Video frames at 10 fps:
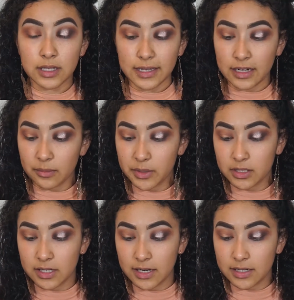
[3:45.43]
And now I'm gonna
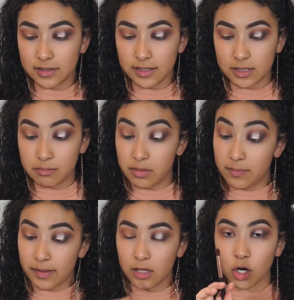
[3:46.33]
take this
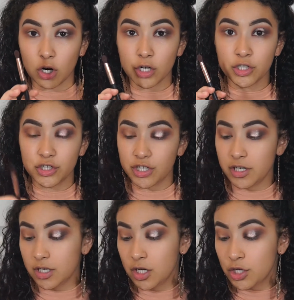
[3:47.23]
Beat Bella
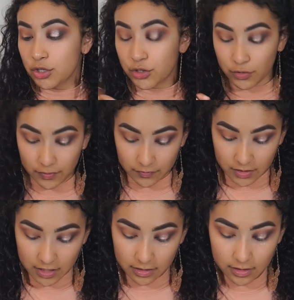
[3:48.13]

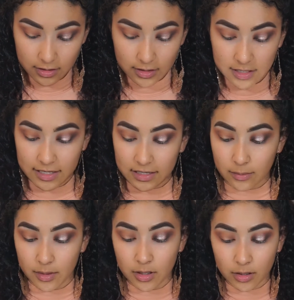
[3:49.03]
RG215, and I'm
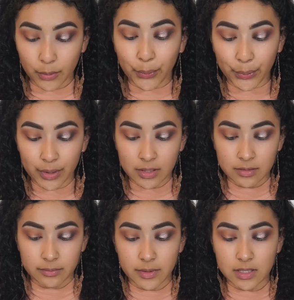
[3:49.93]
gonna
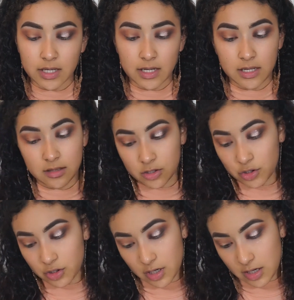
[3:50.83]
be taking the
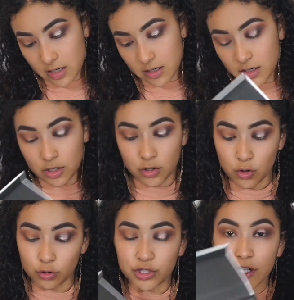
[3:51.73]
shade
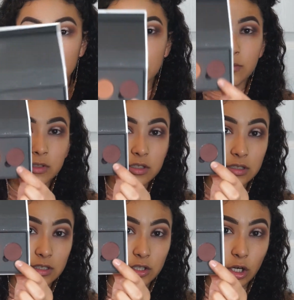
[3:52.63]
Noche, which is
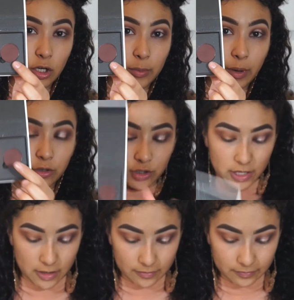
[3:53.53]
this dark brown
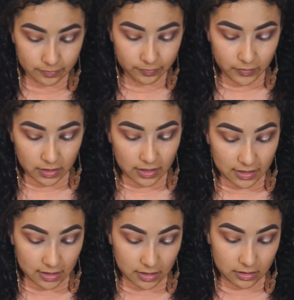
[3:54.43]
shade.
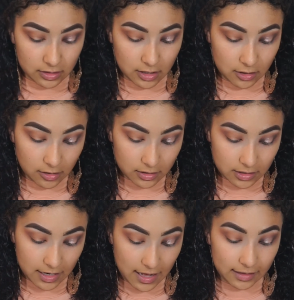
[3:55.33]
And this is the color that's
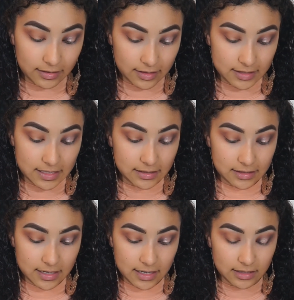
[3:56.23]
gonna add the
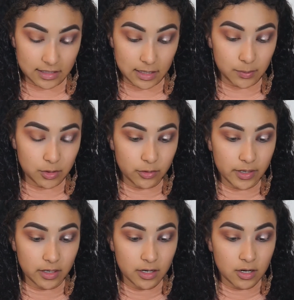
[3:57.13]
intensity and the depth to
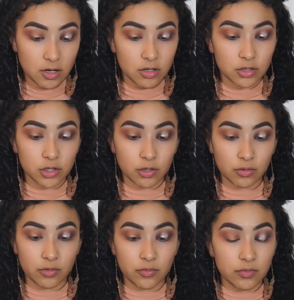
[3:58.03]
it.
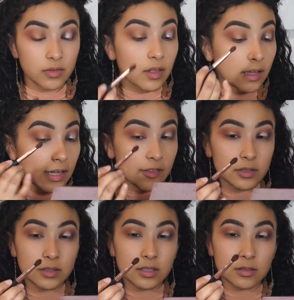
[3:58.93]
So again, this is a